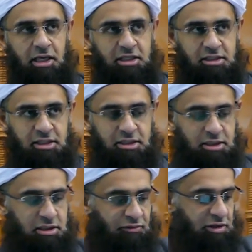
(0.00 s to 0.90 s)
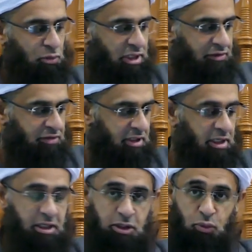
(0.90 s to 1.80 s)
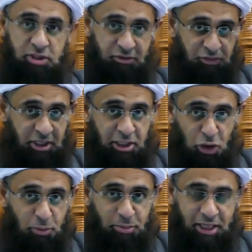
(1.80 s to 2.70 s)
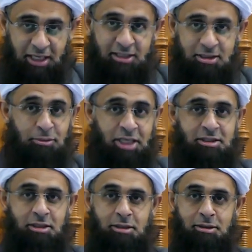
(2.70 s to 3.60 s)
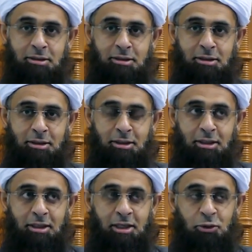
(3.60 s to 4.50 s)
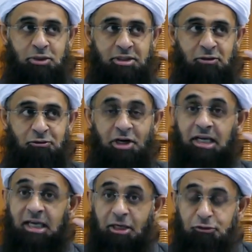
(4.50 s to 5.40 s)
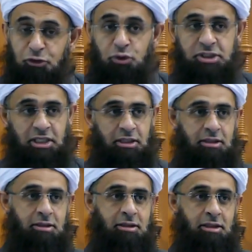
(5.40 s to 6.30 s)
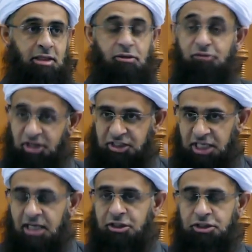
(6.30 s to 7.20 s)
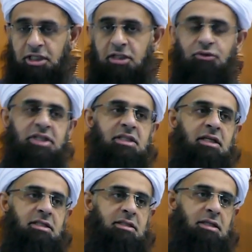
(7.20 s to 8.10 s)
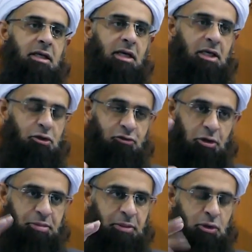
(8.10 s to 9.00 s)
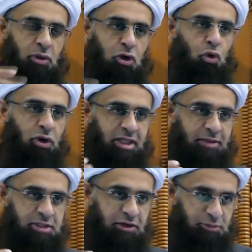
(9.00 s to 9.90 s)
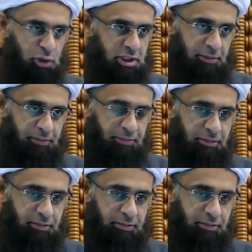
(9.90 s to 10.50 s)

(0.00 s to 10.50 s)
existence of the munafiqeen was a very complicated matter. It was very confusing, very challenging. The reason is, you've got people who are calling themselves Muslim.